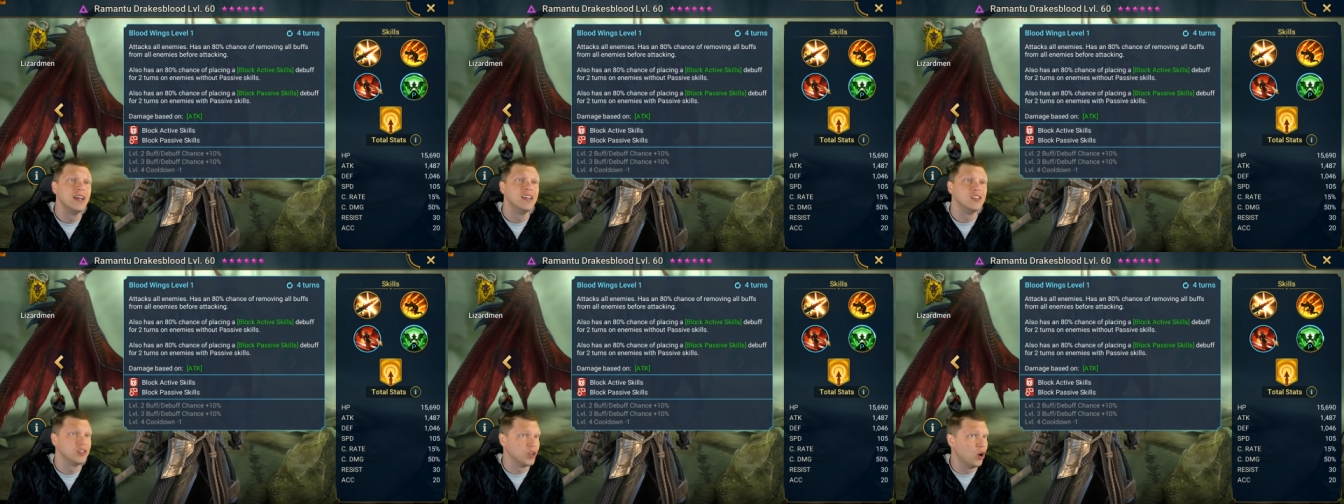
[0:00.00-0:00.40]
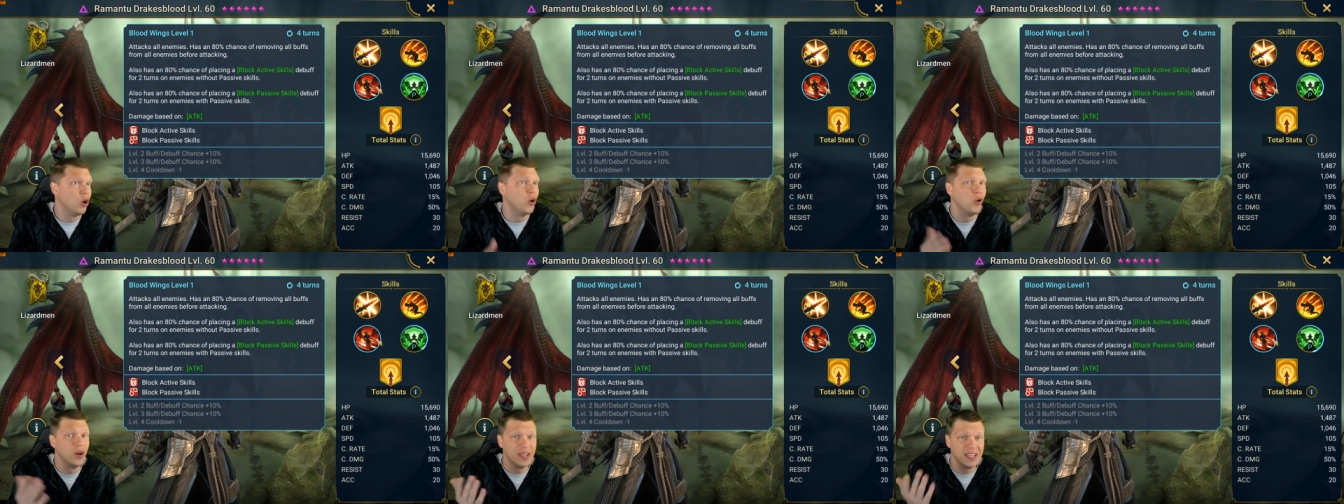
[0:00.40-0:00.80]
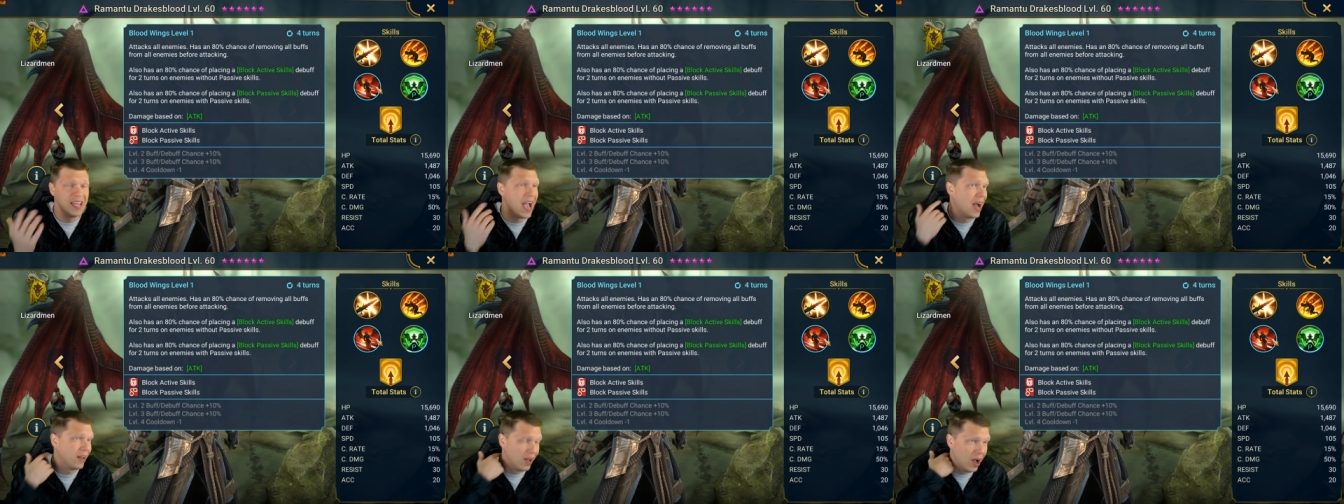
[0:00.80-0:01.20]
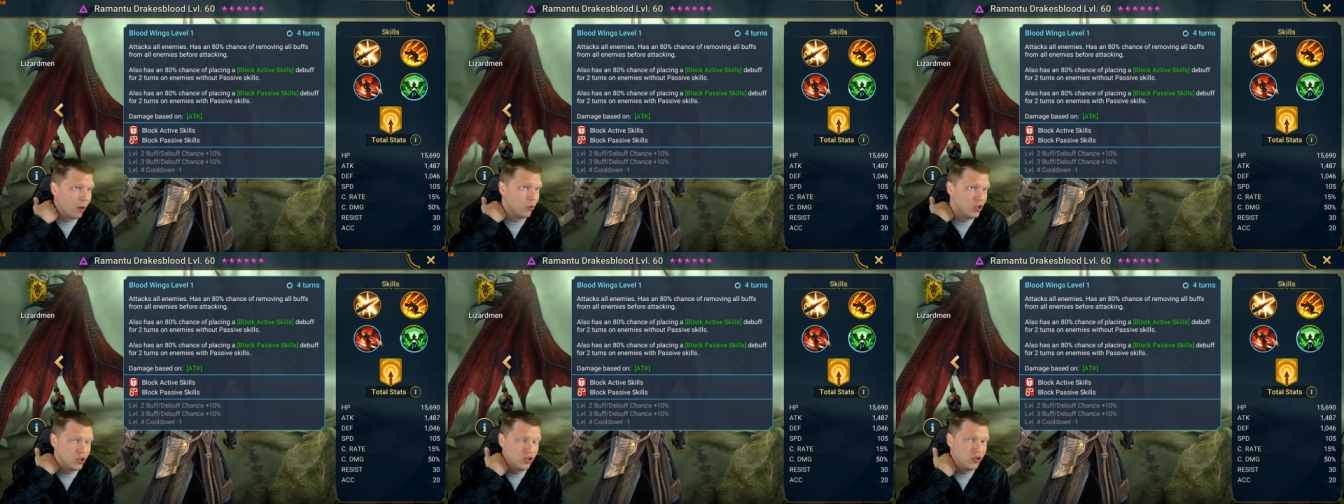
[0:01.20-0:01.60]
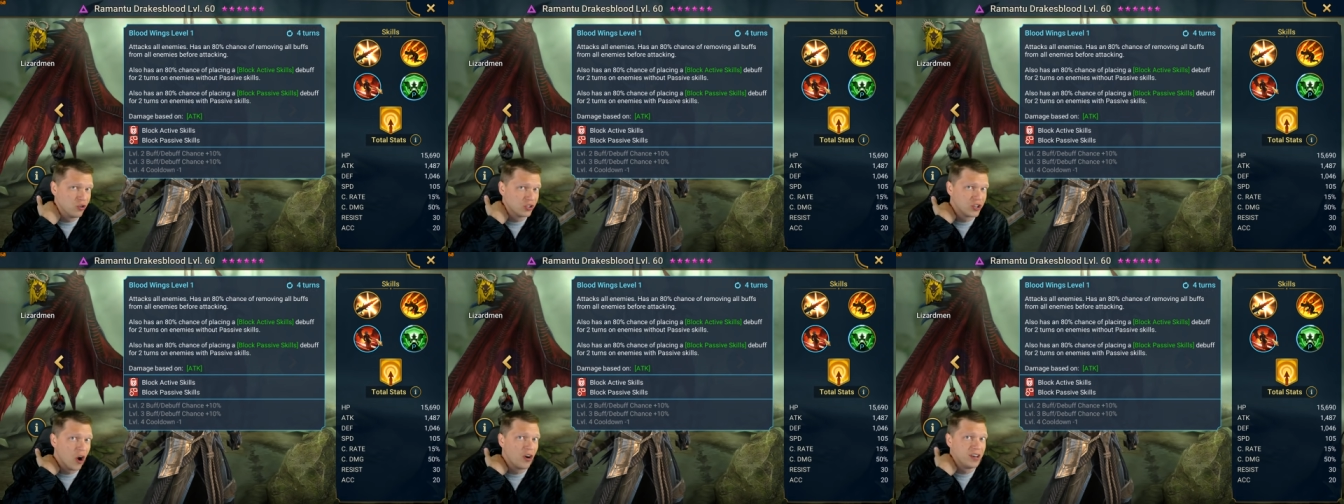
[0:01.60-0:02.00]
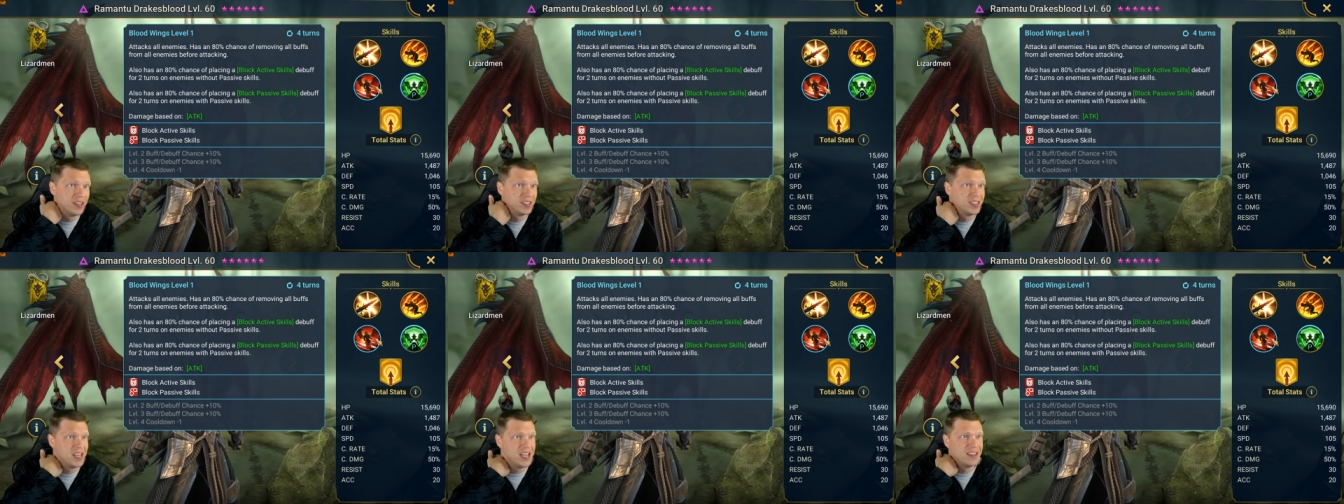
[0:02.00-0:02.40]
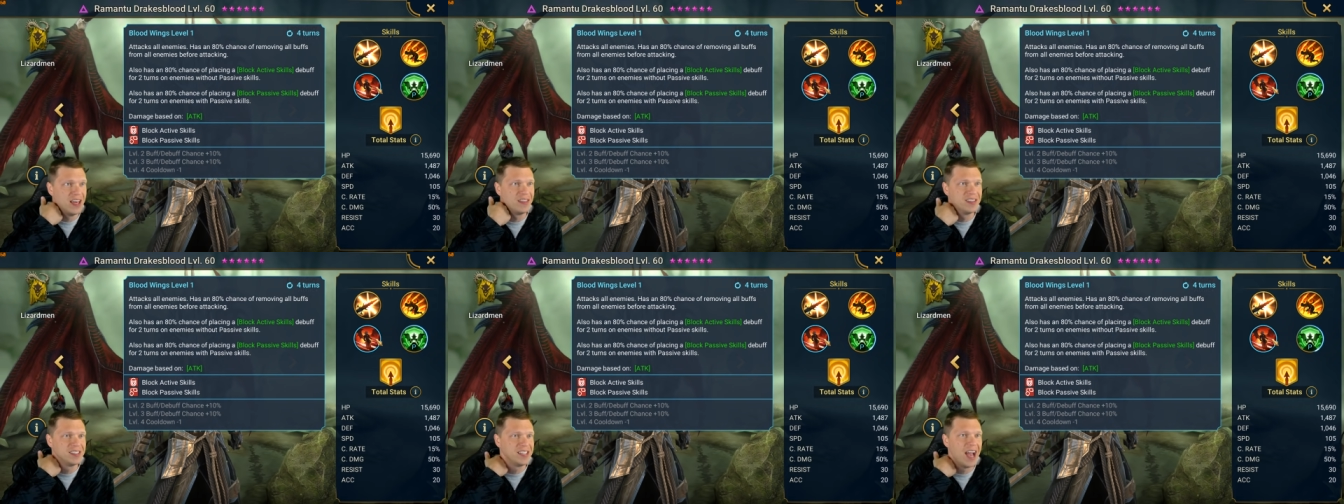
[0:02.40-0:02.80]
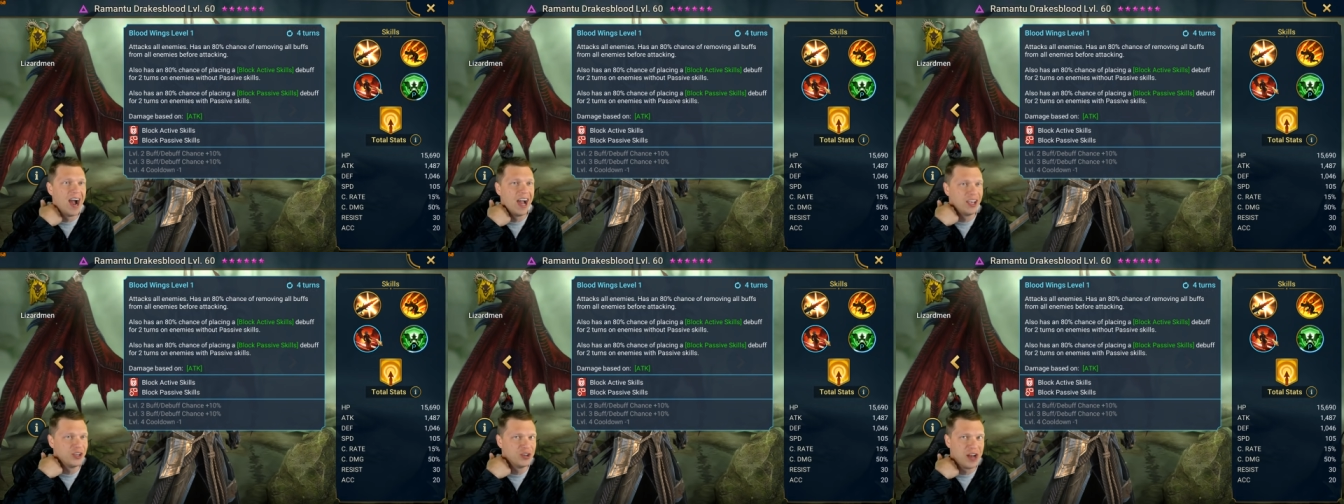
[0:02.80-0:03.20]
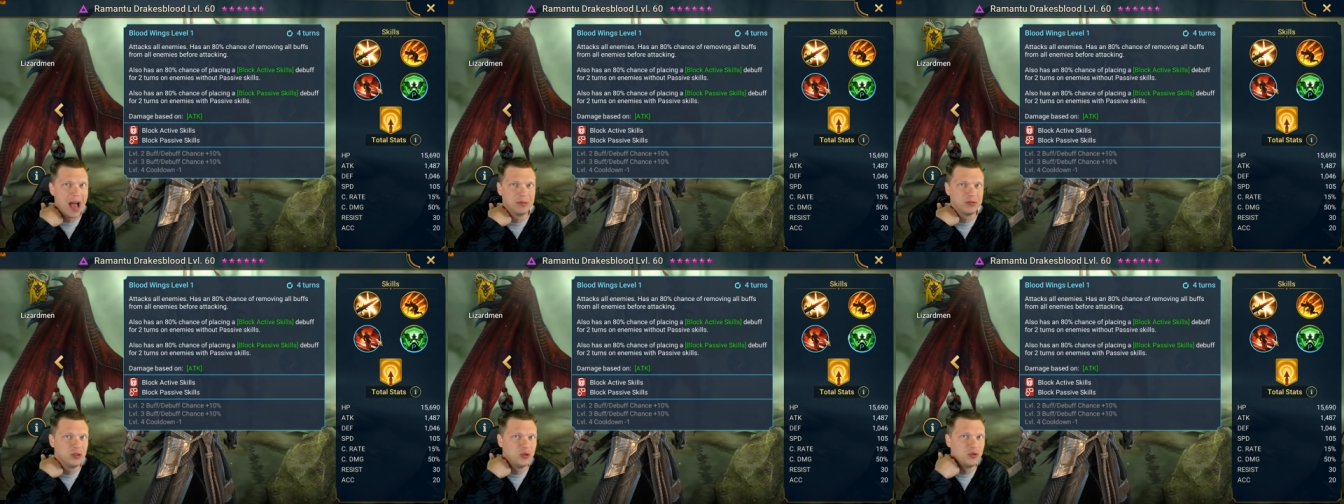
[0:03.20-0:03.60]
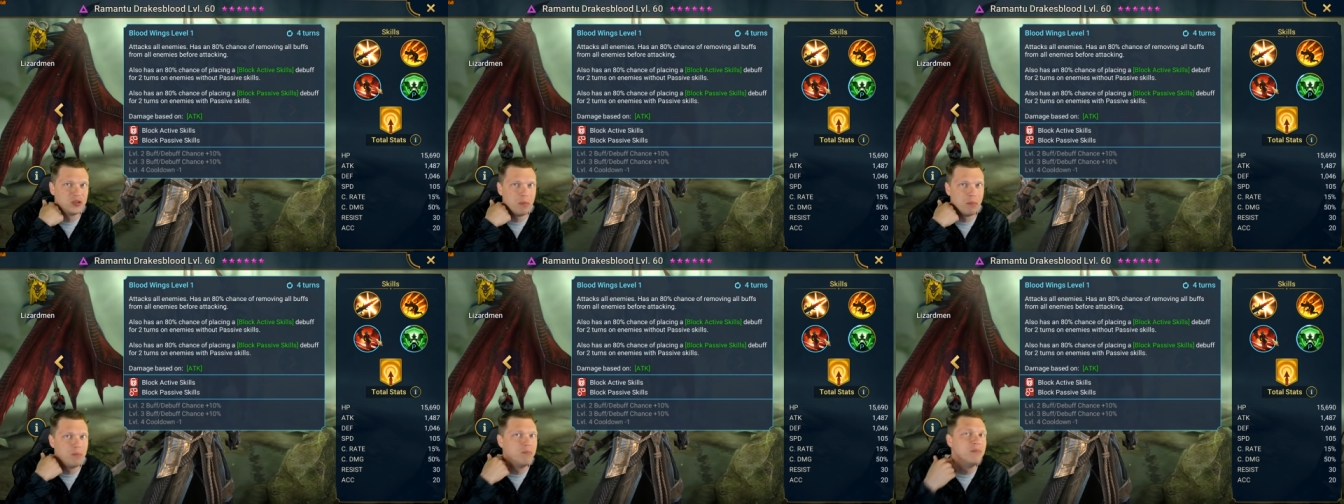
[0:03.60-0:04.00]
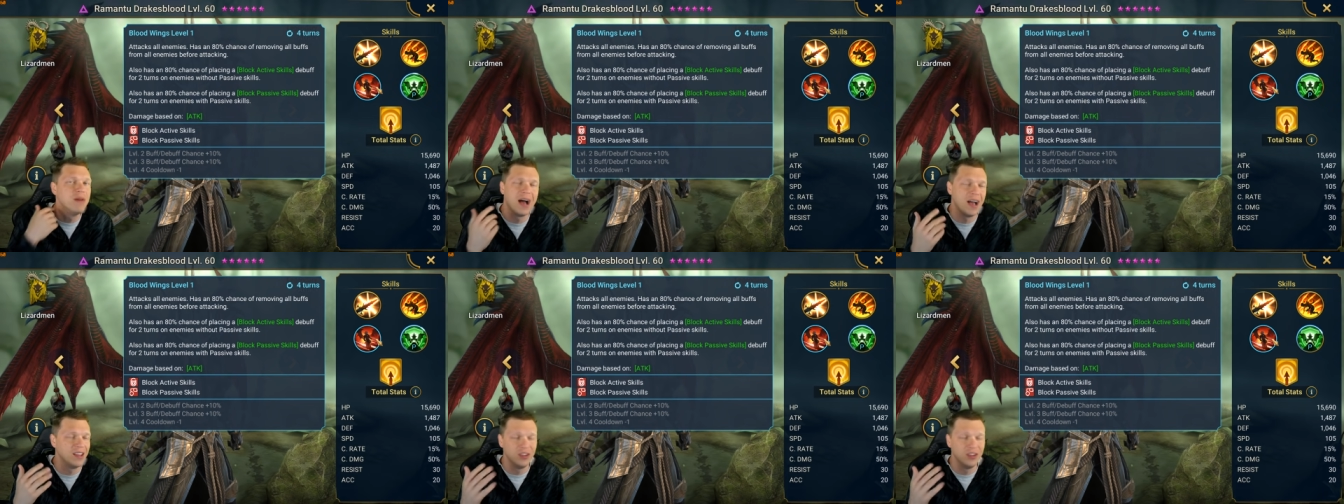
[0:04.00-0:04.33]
So yeah, uh, you're starting to see that this guy could absolutely do some uh,